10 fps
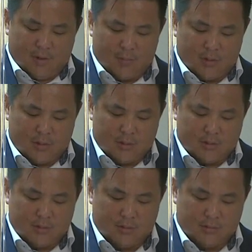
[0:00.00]
framework
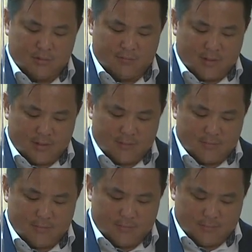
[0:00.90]
to
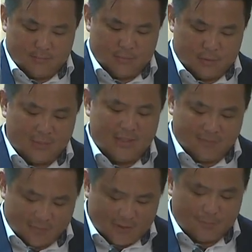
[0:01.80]
be
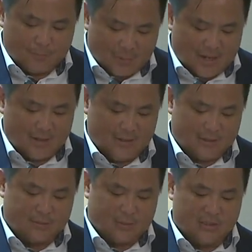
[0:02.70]
developed by
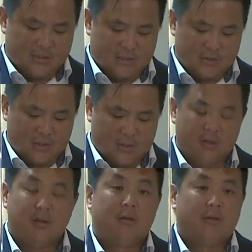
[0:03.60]
the sports industry,
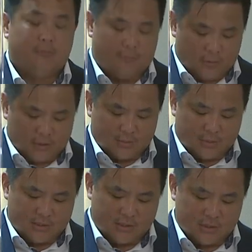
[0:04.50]
for the
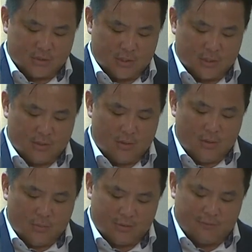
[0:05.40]
sports industry,
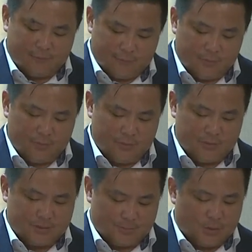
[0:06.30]
with the full
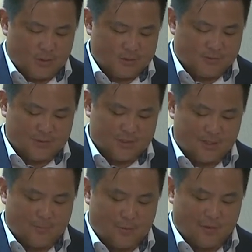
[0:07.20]
support of the
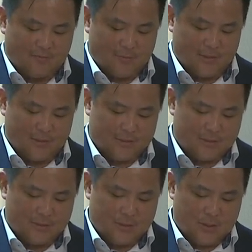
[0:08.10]
Singapore government.
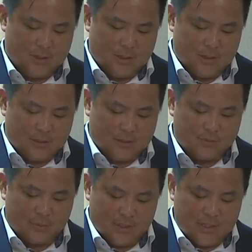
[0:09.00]

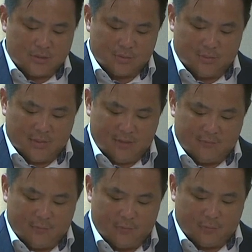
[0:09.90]
This would lead to a
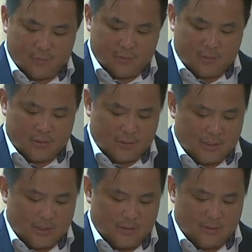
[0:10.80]
meaningful growth
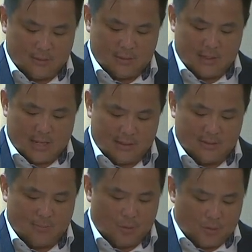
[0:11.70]
in
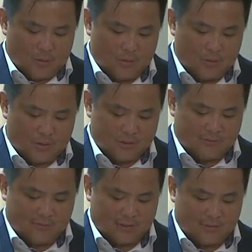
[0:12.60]
a more
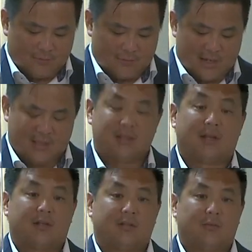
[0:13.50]
cost-effective and
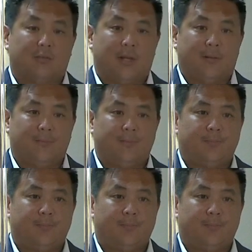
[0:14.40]
targeted way.